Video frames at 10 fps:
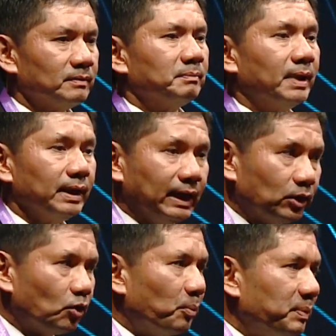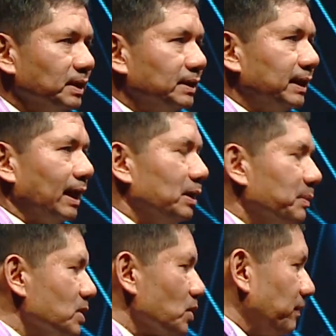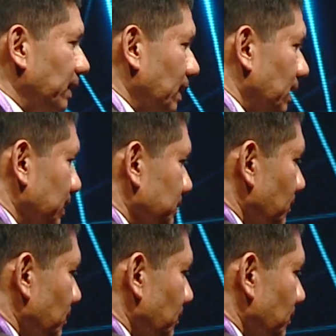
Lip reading: by incorporating elements of AI.